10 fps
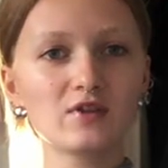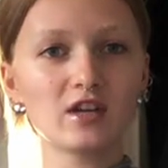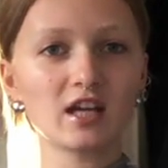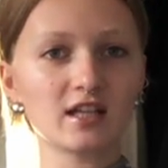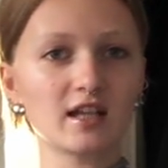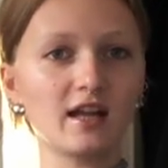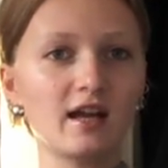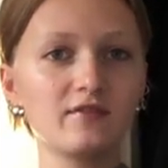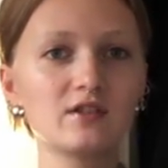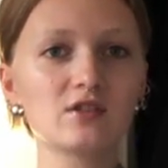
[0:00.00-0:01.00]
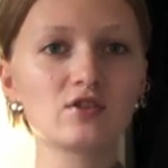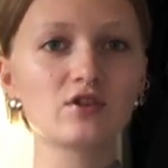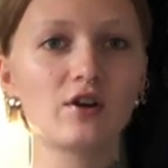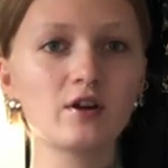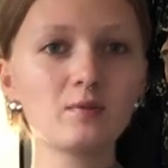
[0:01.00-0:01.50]
forget that I have this
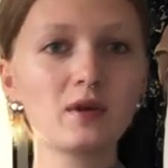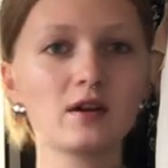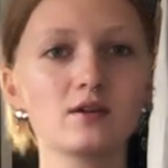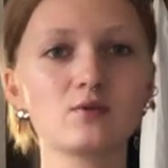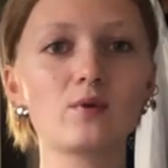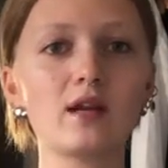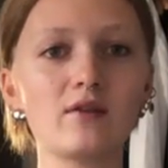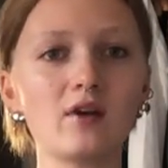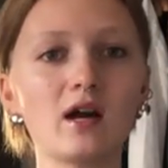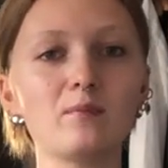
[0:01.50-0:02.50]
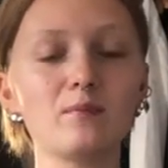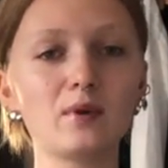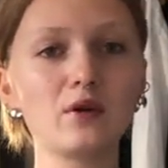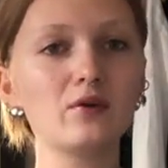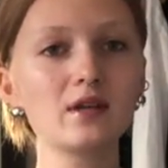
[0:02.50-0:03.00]
skirt because whenever I'm
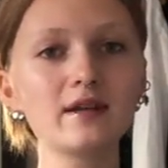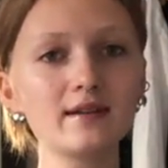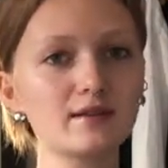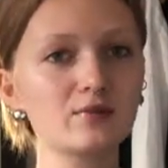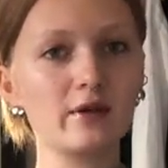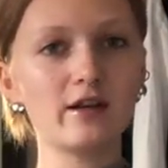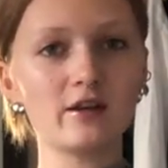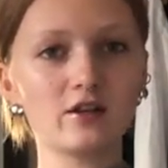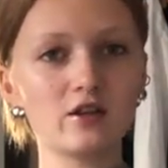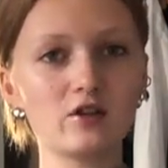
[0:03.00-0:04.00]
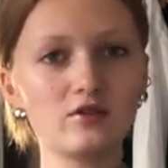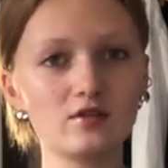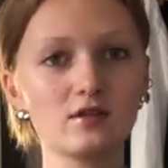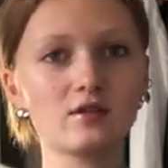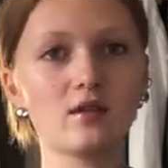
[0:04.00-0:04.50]
bloated, it's really not the
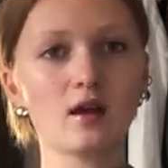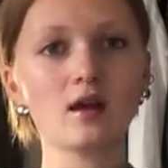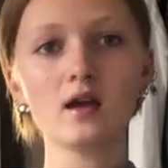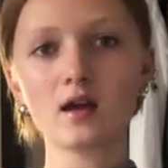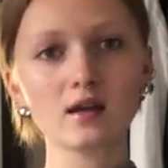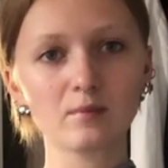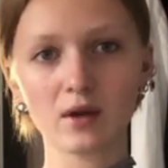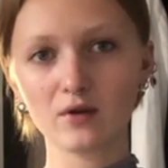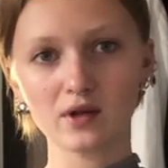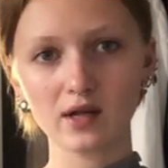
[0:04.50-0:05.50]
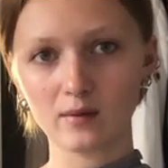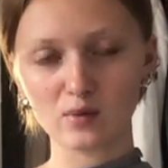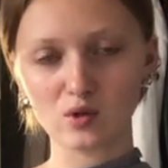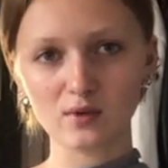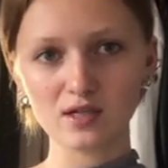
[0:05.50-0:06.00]
cutest thing and apparently I'm
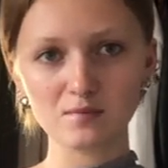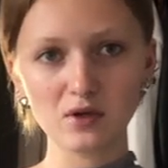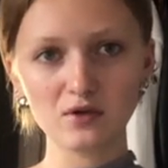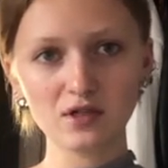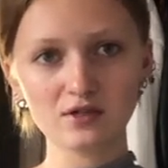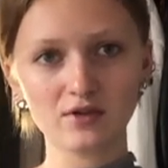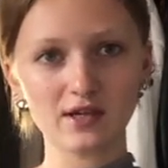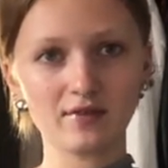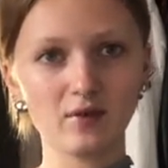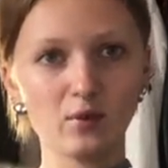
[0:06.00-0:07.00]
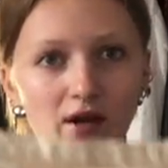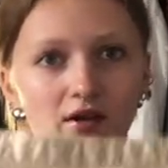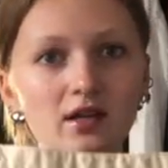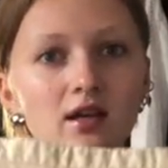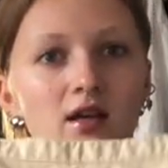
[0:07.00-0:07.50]
always bloated so I never wear
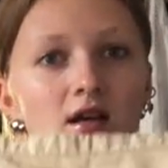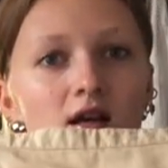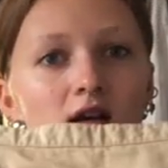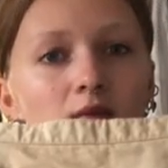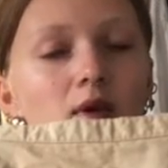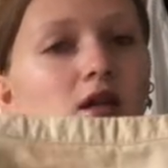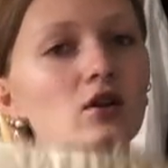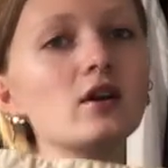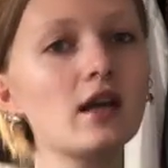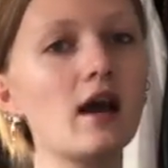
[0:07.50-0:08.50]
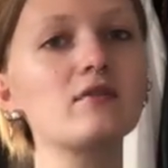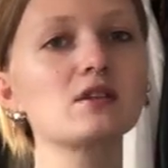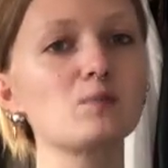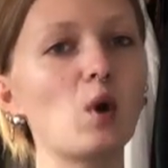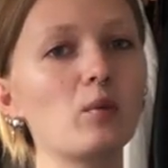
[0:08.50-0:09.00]
it. But it could have
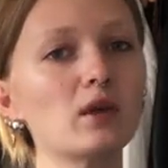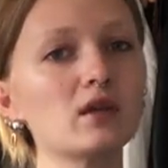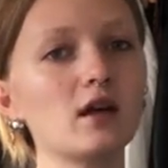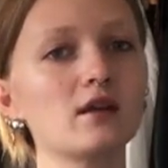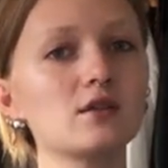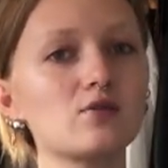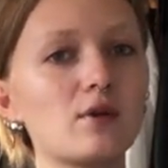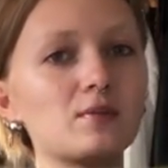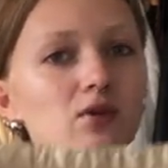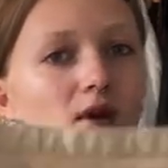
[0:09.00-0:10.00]
its moment on this trip, so